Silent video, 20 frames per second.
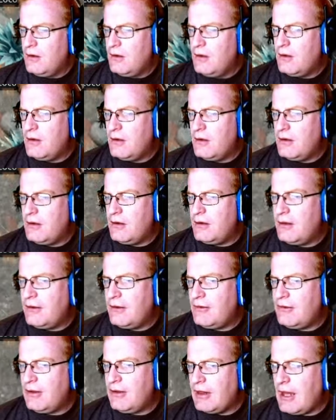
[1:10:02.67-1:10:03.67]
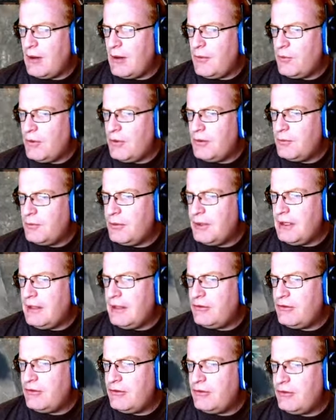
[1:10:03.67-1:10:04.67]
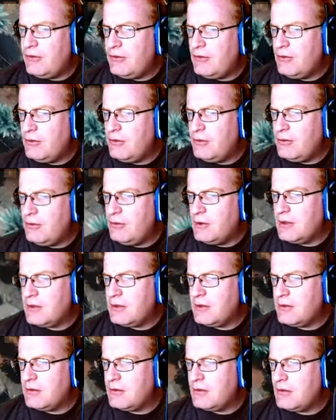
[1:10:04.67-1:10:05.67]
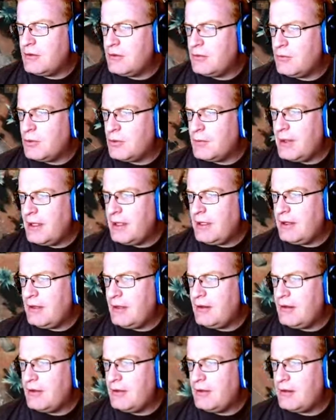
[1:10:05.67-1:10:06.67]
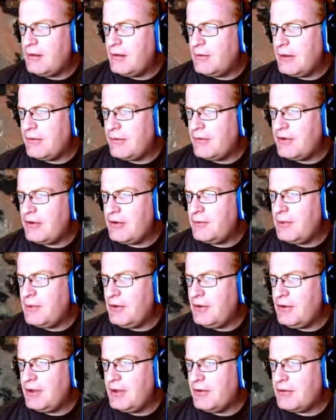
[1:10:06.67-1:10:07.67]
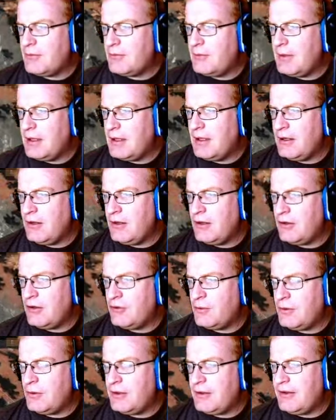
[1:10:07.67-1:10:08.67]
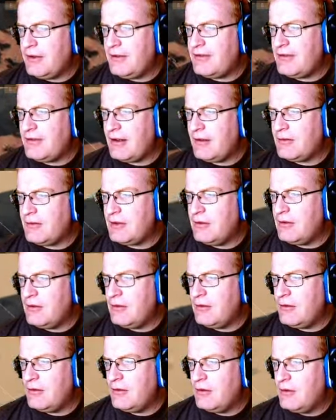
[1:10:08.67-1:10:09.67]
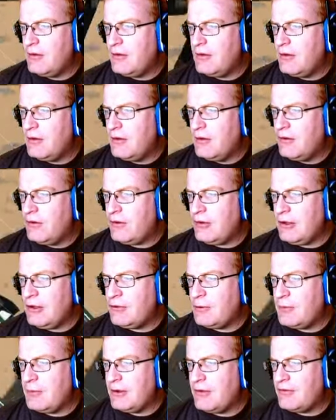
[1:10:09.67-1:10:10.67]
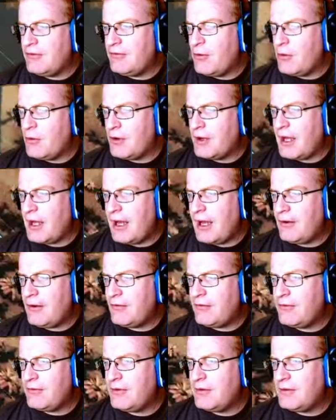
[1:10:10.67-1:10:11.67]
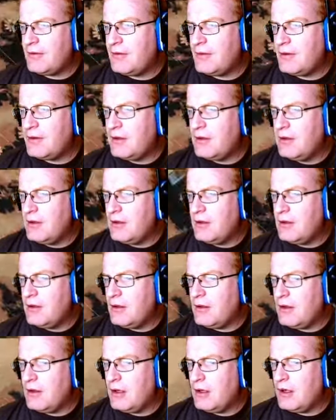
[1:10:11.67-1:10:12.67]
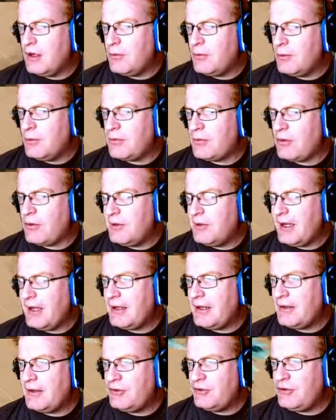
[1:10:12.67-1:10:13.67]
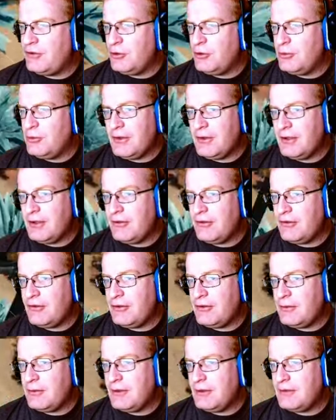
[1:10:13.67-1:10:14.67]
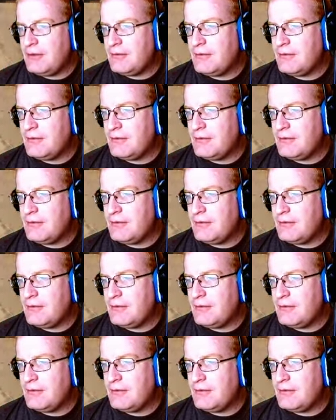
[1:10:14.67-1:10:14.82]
Uh, let's see, that one we need to... We're making... We have six buildings making twenty-seven. So each one makes four and a half. Uh, we'll probably add two buildings to it.